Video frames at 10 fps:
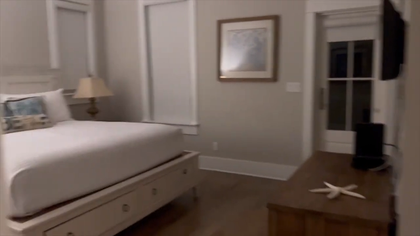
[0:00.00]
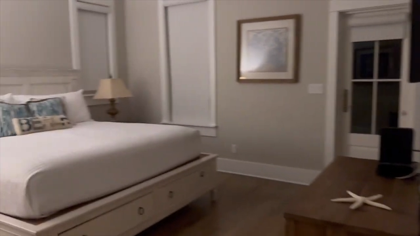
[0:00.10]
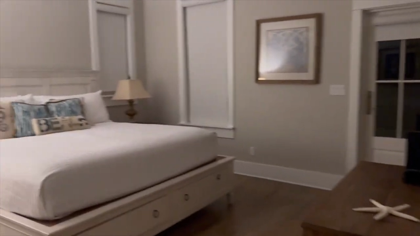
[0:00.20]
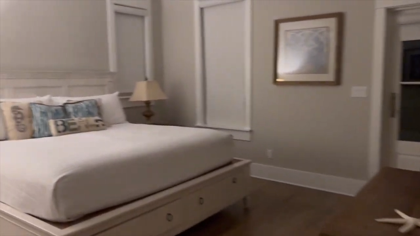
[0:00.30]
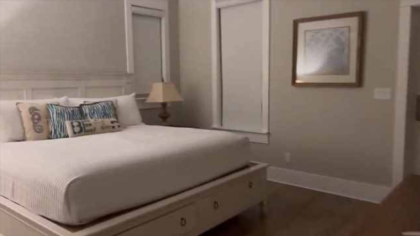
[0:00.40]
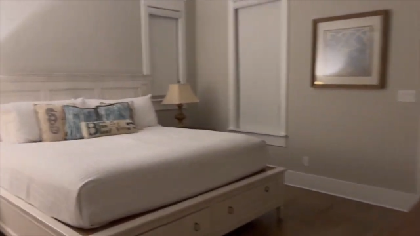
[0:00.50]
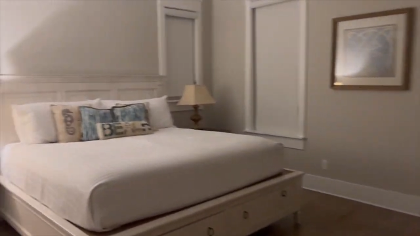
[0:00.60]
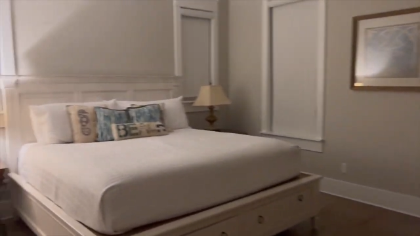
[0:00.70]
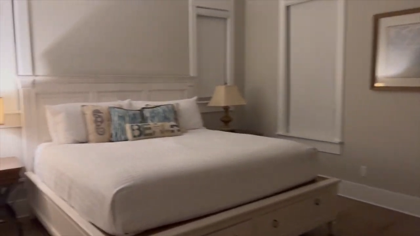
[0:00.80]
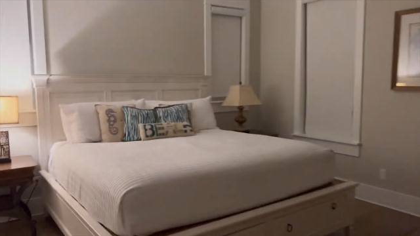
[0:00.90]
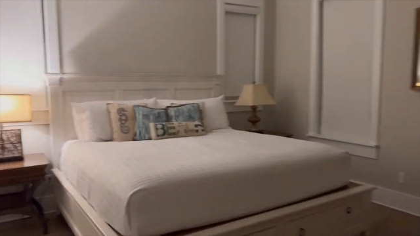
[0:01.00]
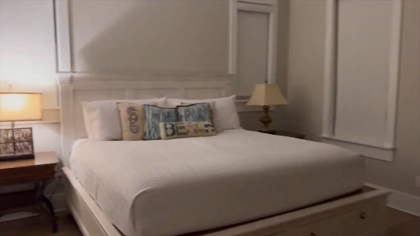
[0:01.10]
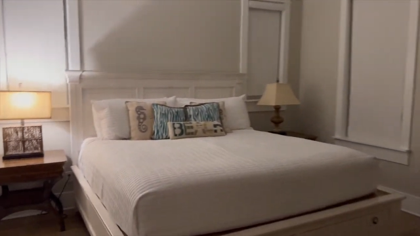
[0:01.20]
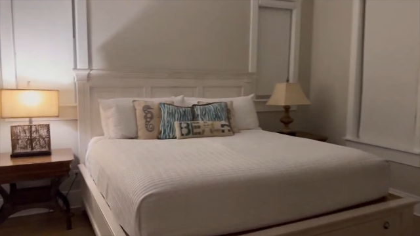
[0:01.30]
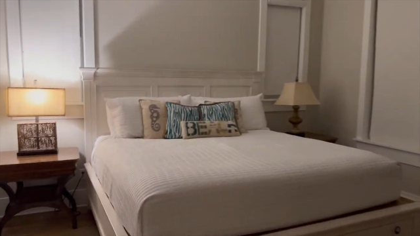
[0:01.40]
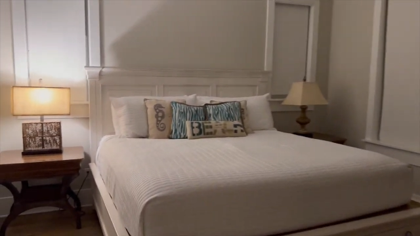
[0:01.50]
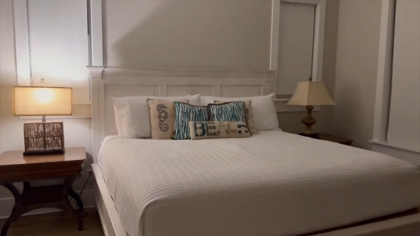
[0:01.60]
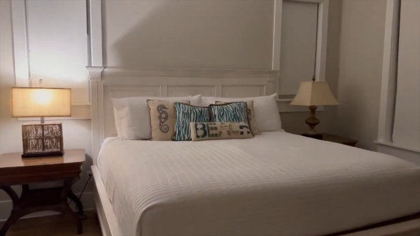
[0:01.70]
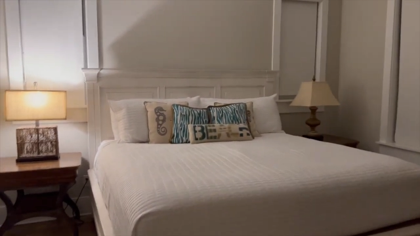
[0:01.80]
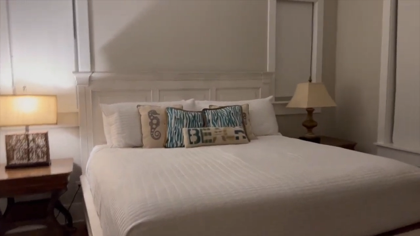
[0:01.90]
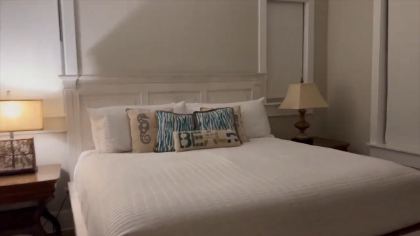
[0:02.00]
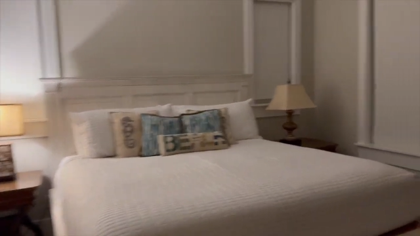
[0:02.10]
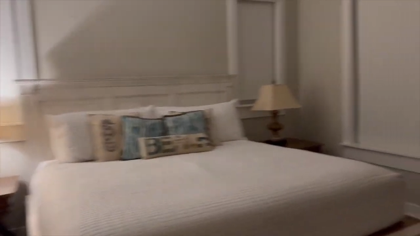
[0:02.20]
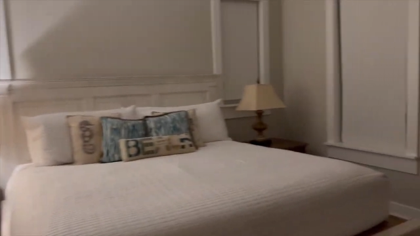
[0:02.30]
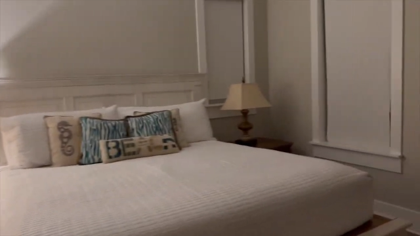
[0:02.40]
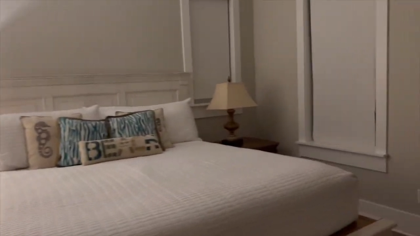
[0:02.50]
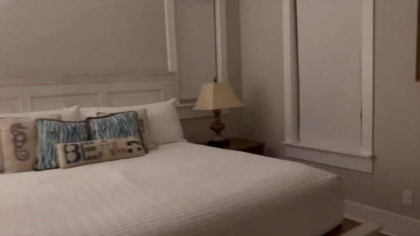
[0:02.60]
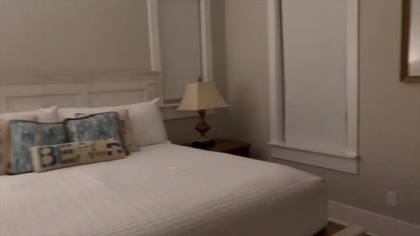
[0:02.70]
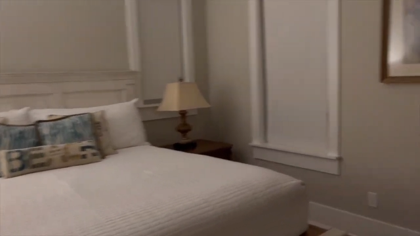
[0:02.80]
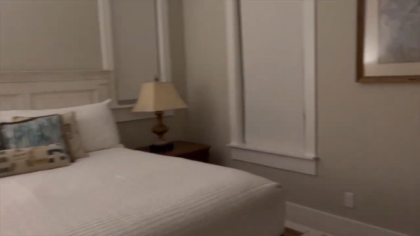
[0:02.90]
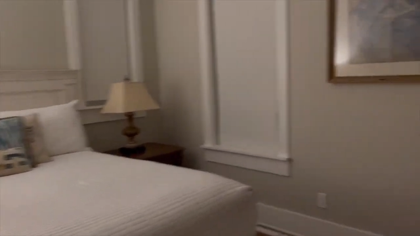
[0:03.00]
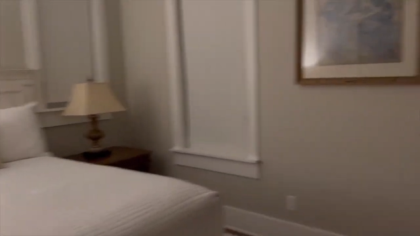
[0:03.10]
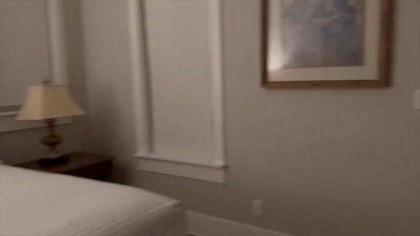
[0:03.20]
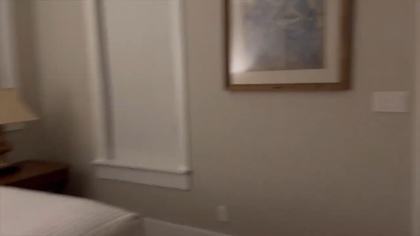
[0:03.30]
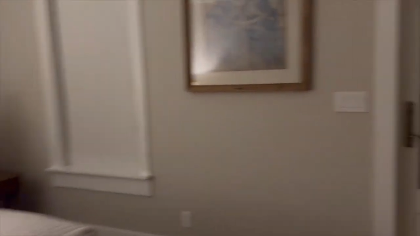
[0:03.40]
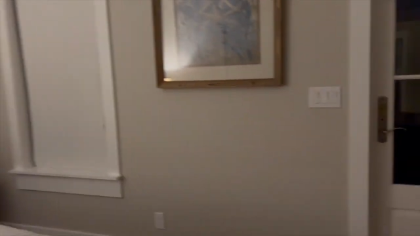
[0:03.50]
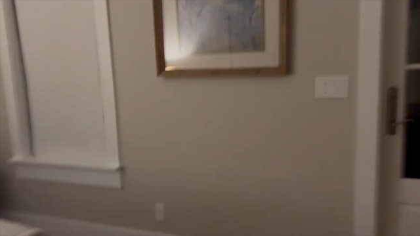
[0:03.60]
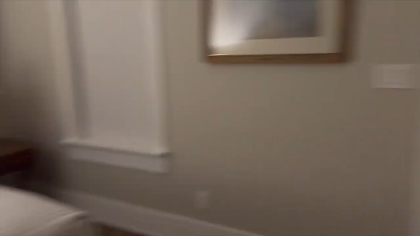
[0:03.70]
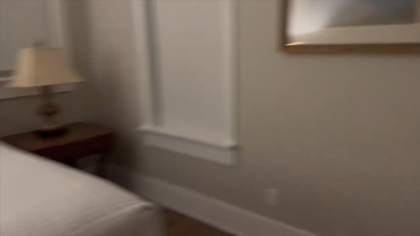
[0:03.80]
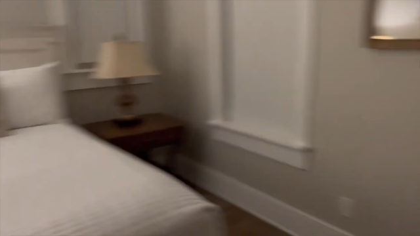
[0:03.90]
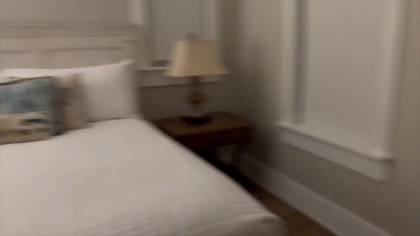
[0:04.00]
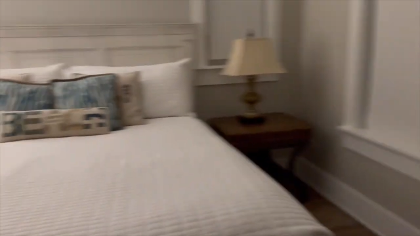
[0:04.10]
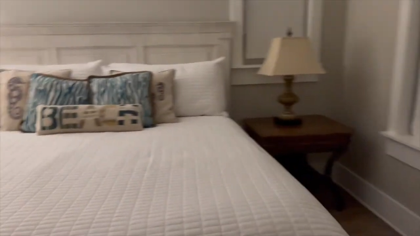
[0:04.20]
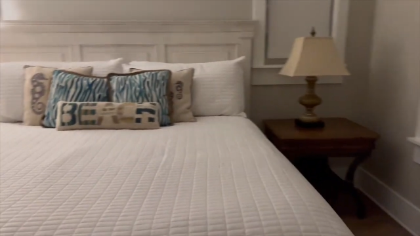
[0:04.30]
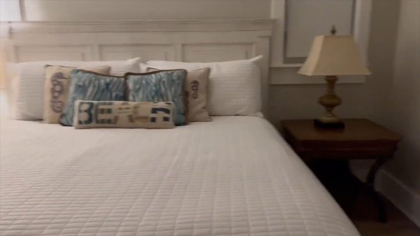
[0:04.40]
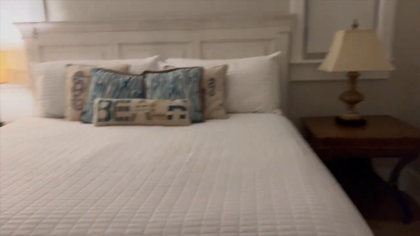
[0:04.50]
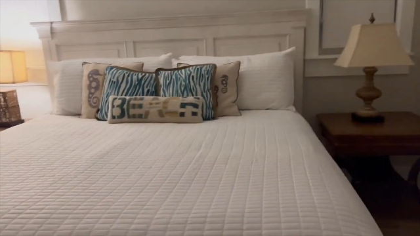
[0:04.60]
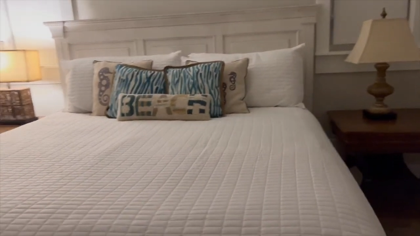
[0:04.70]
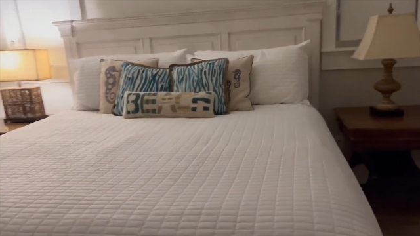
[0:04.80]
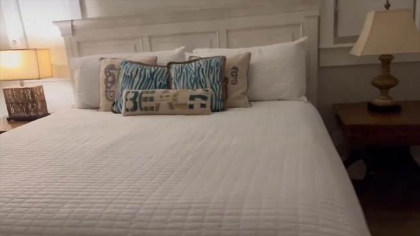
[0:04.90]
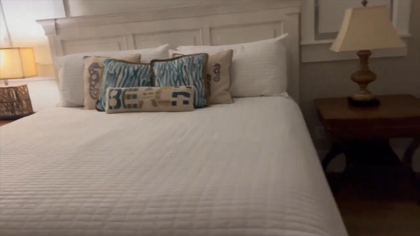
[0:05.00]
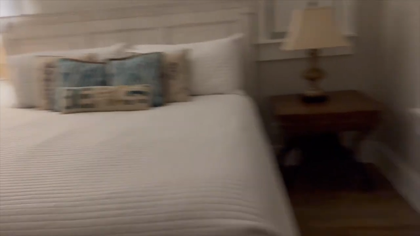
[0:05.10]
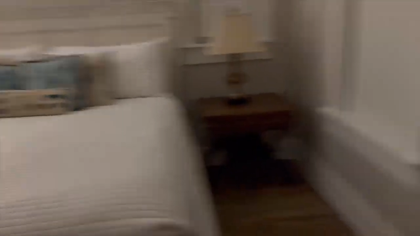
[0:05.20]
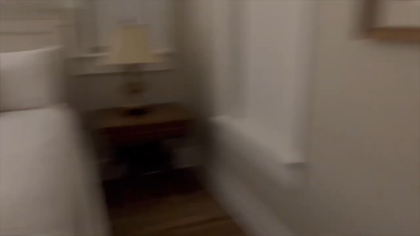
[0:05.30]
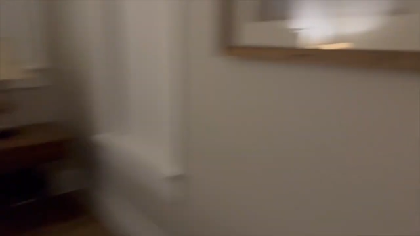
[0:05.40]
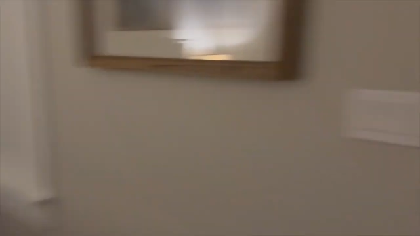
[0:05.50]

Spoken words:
(no speaker visible)